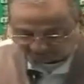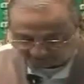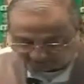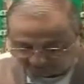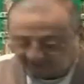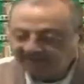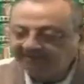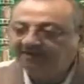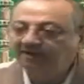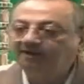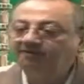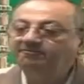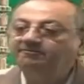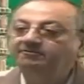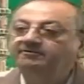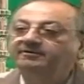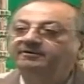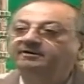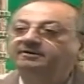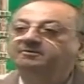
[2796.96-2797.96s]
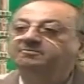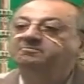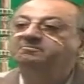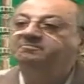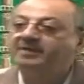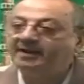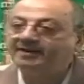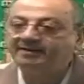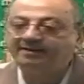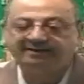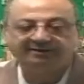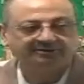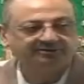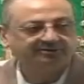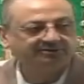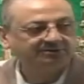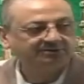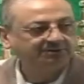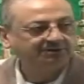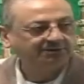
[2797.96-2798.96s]
the side of
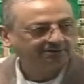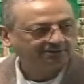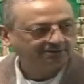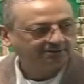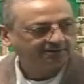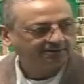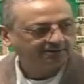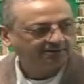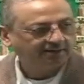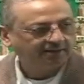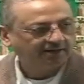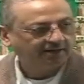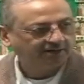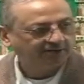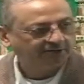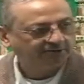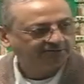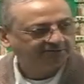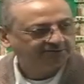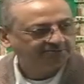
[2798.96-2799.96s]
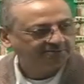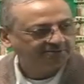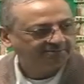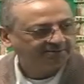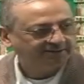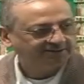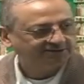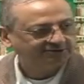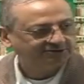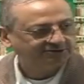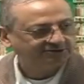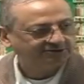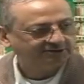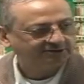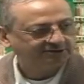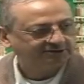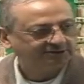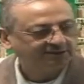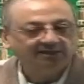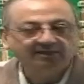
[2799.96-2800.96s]
manners. Are you with me, brothers and
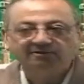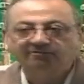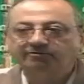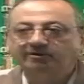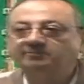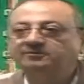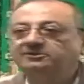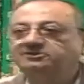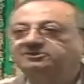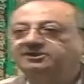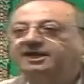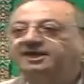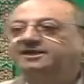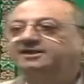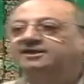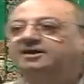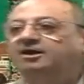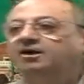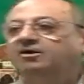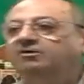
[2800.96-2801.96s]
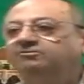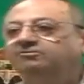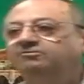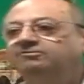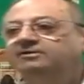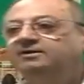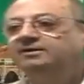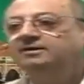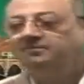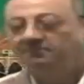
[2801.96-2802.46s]
sisters? From the side of